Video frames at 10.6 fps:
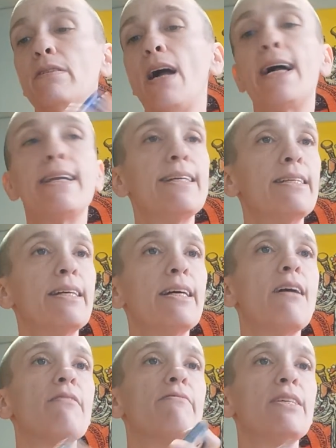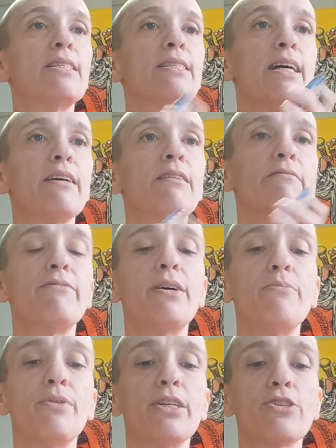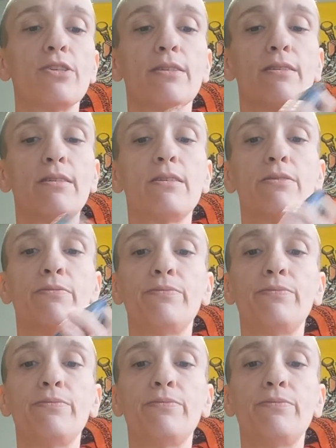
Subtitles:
I need to get out of these negative vibrations.